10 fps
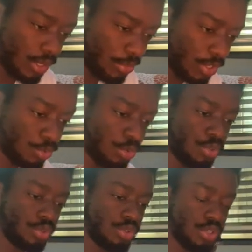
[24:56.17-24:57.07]
as opposed
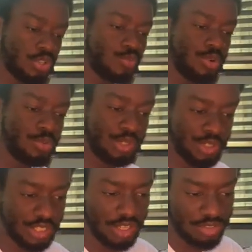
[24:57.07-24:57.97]
to someone who
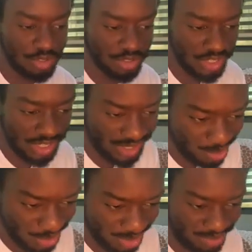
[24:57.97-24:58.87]
doesn't have sickle cell anemia?